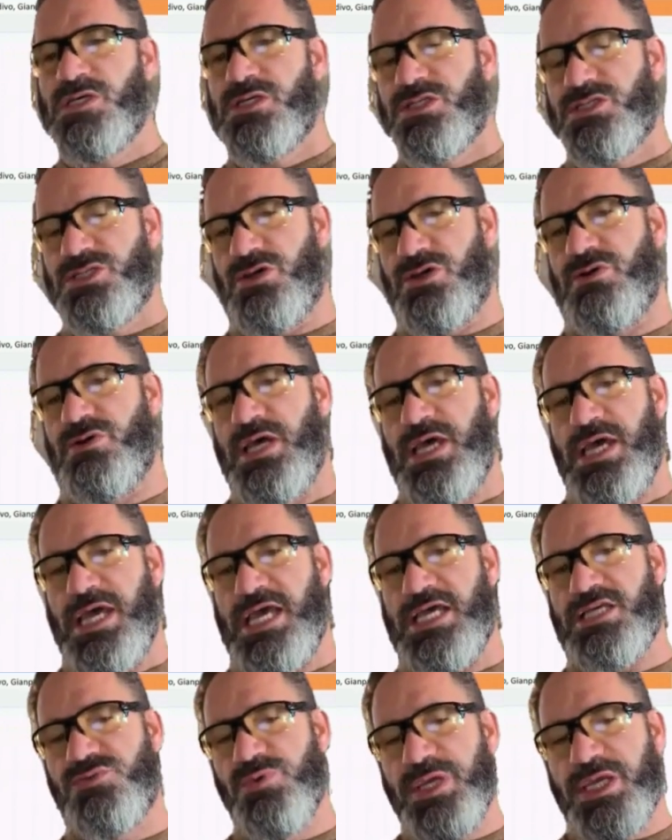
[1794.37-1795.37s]
So
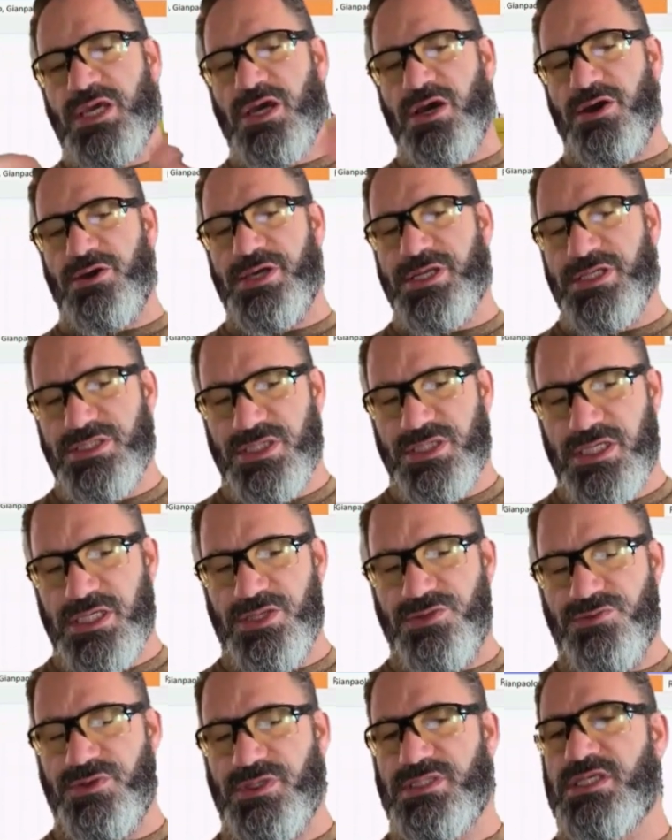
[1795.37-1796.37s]
as we go into
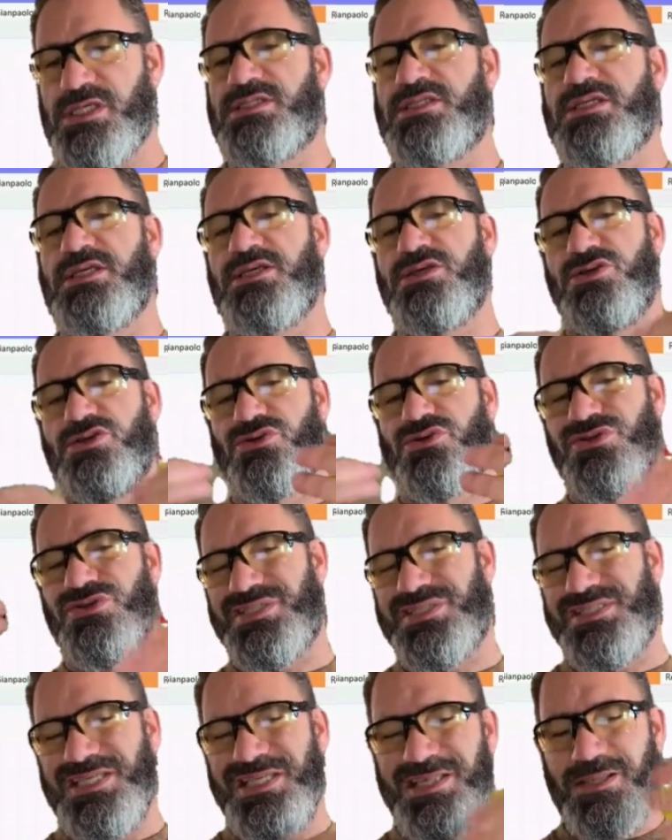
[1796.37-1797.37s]
KEY360, you'll
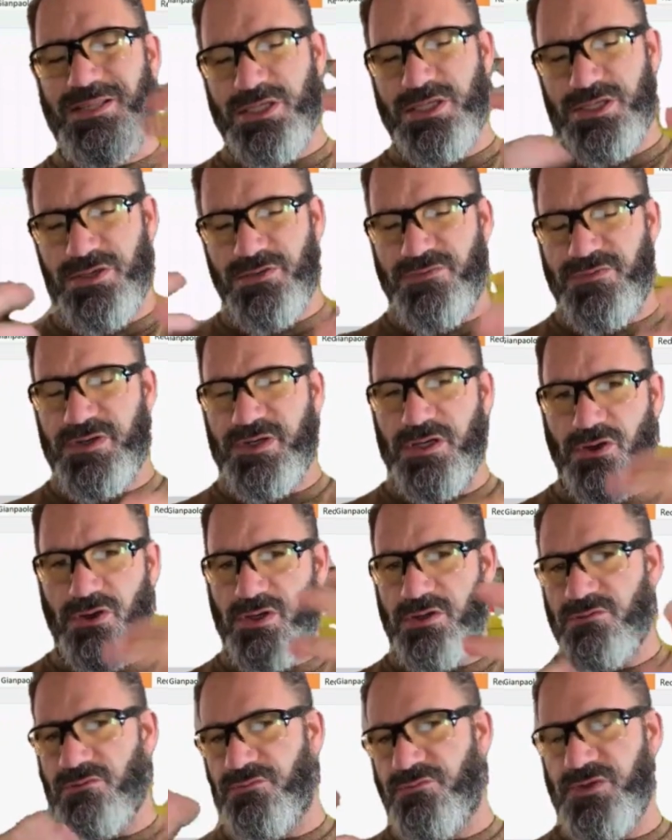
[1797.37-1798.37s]
see the different
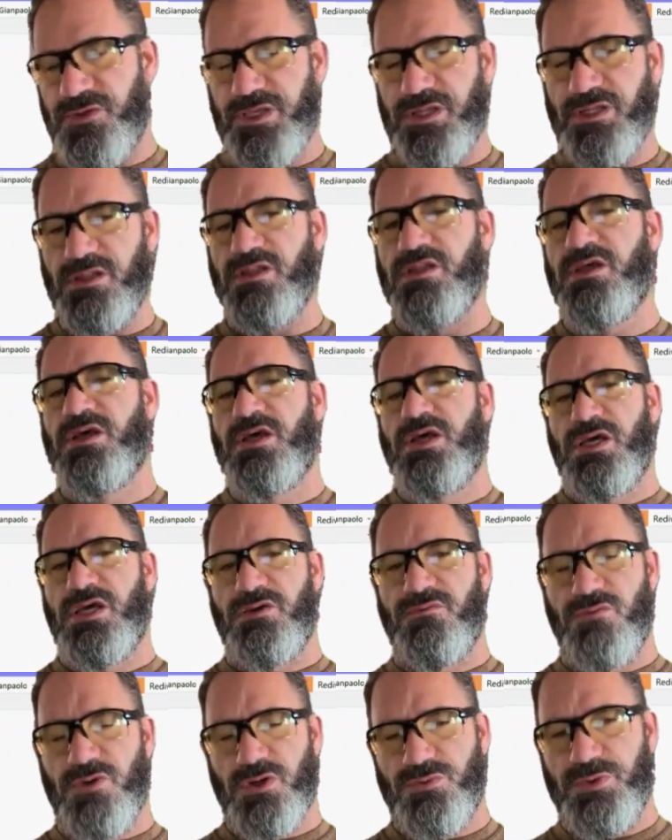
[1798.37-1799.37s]
look and feel
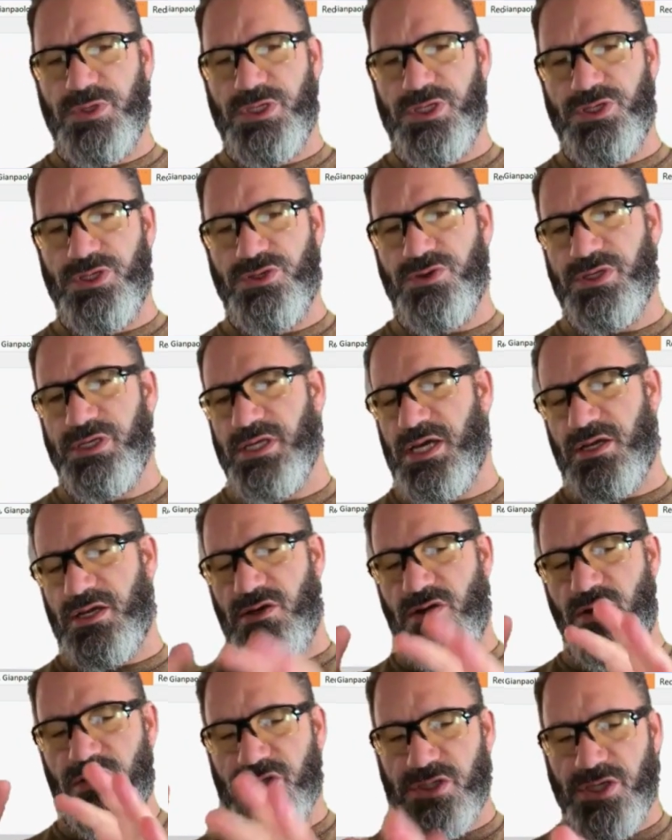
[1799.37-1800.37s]
of what we're doing. Now, I
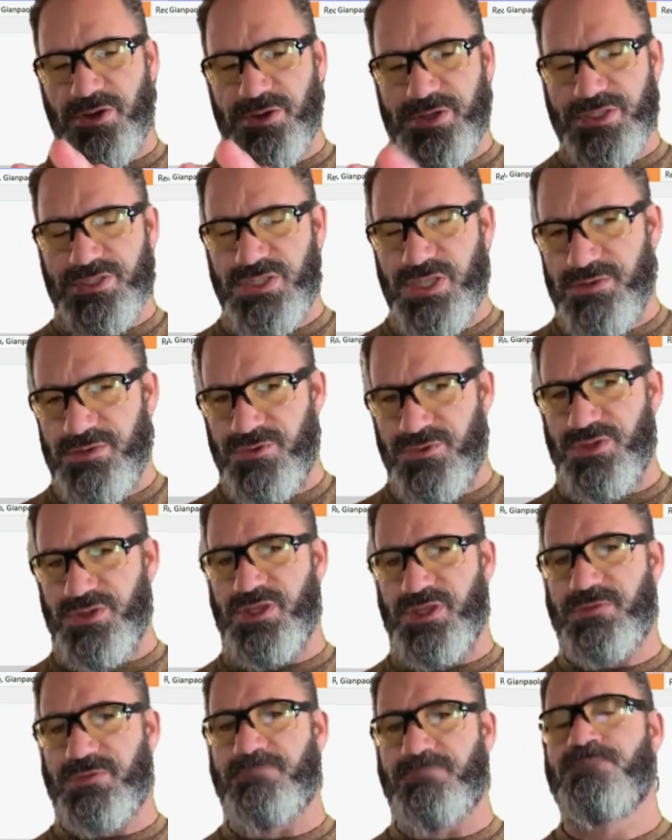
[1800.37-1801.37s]
can't go into
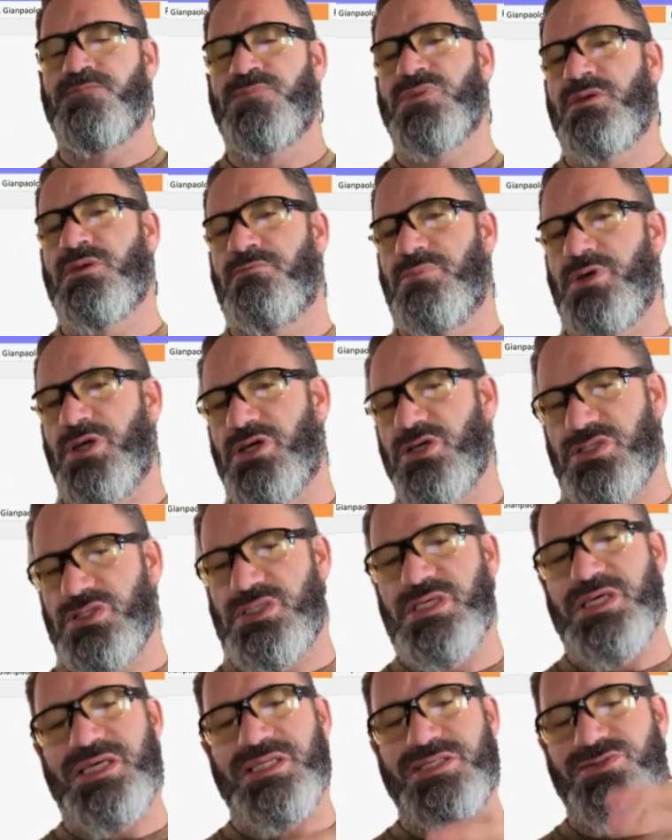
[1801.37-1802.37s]
everything
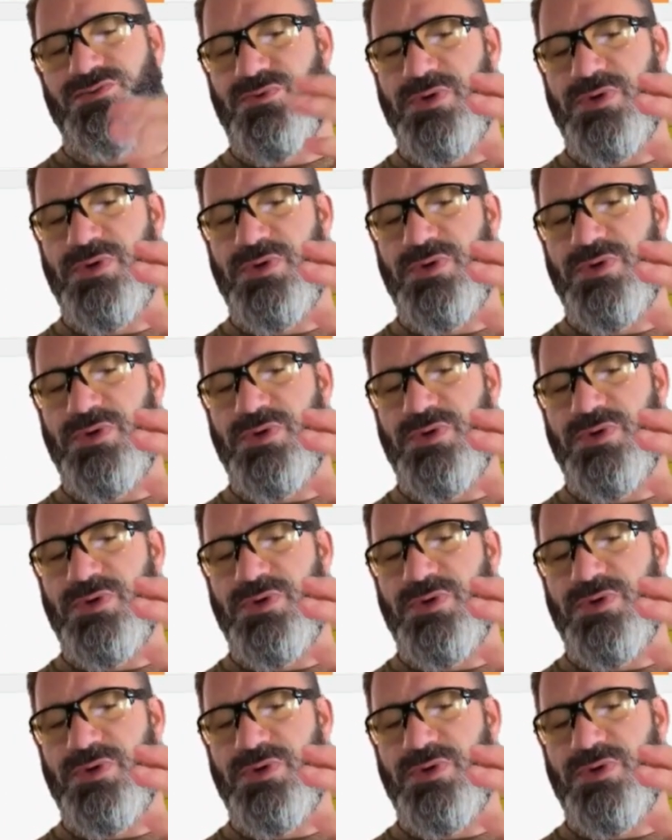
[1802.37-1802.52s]
because it's